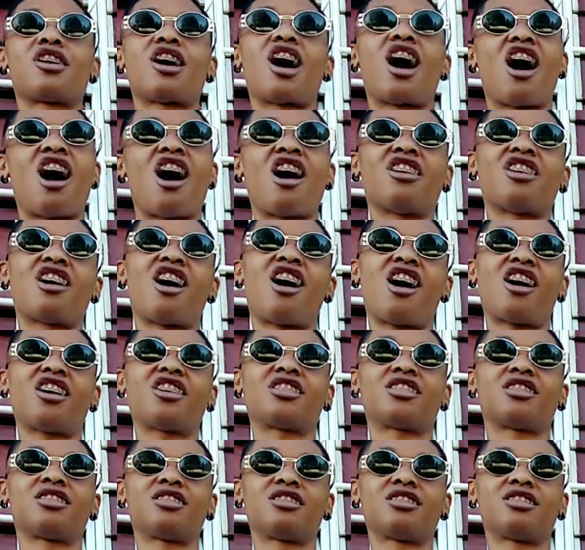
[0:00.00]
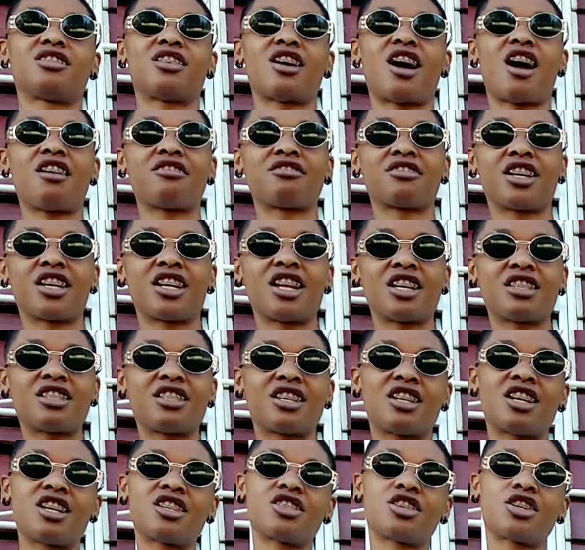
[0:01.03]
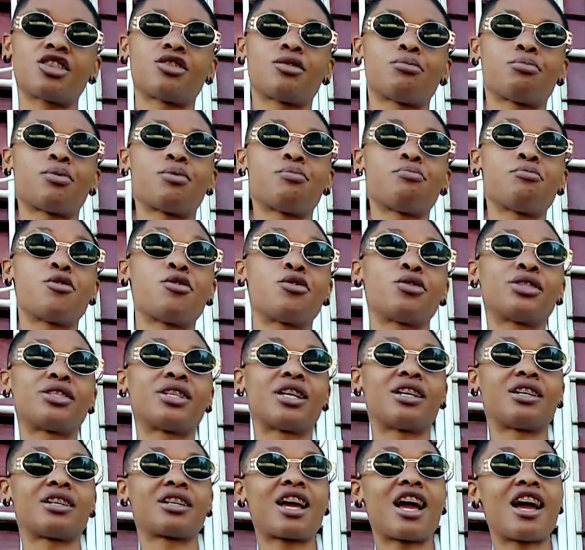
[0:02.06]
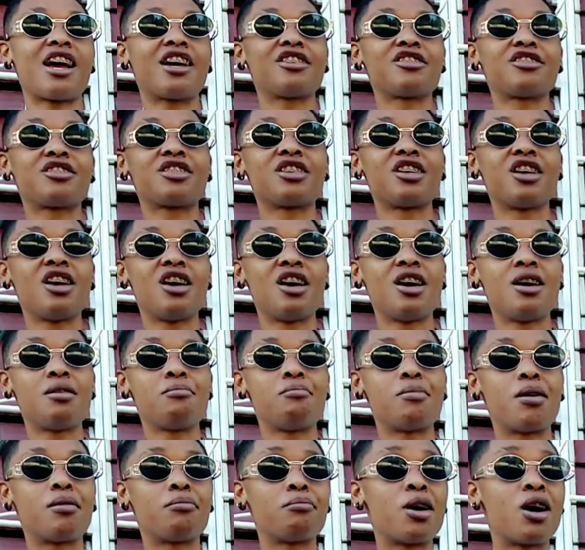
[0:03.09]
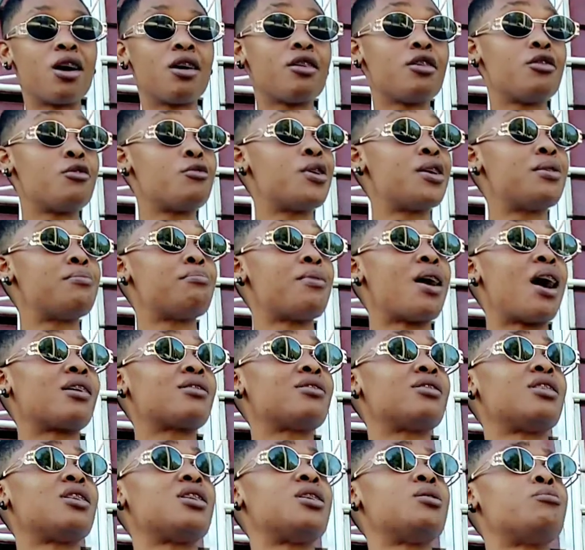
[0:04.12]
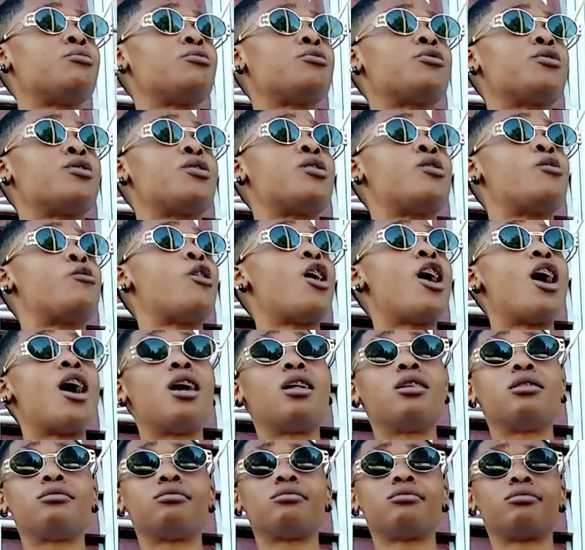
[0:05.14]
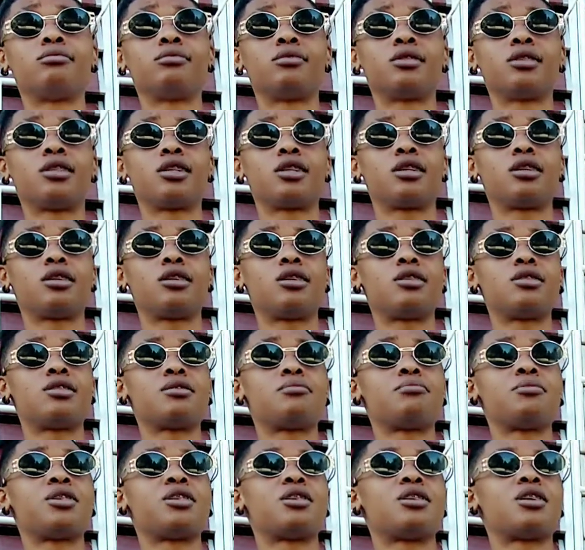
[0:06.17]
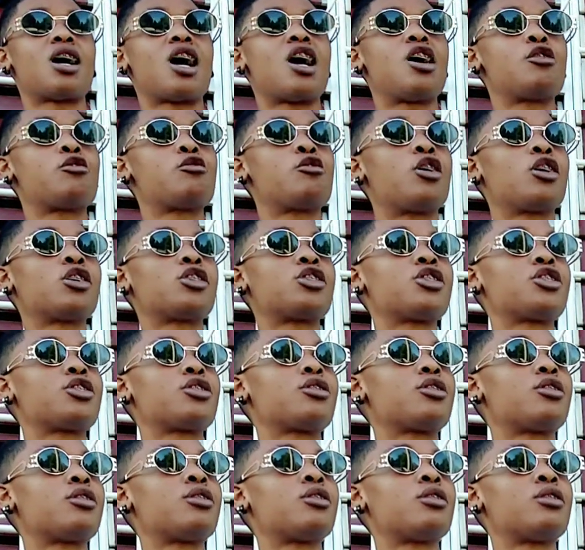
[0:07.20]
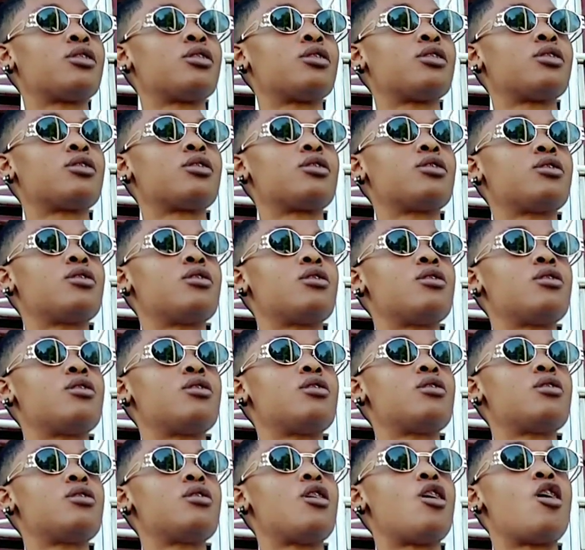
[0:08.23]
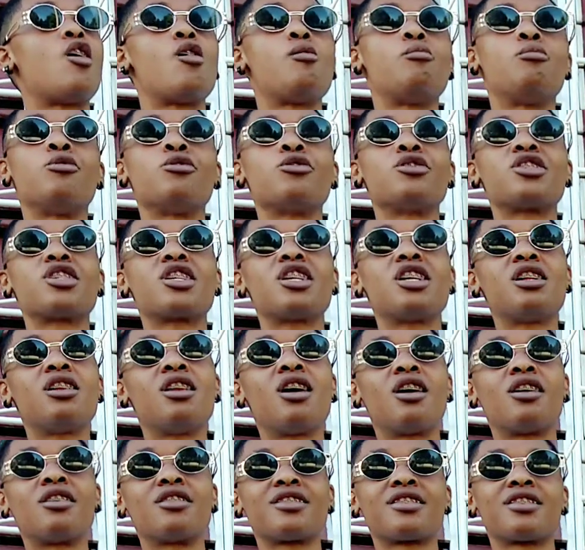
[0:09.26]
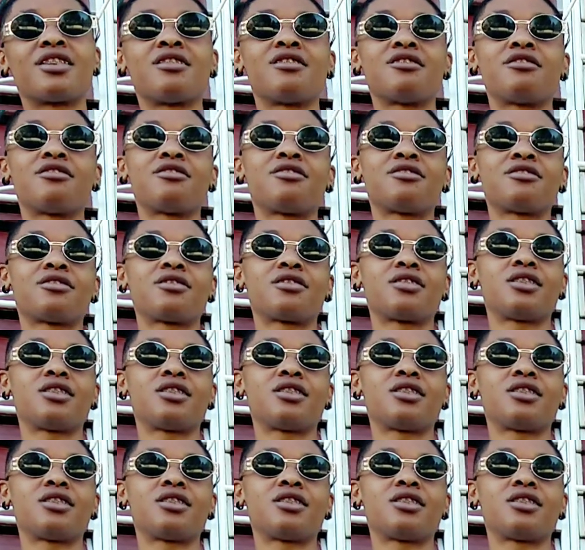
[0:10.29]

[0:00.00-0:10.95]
call her after that, and I chatted with him all the time, guys. My mother went back to him for a while. You see me, I watched her almost kill herself.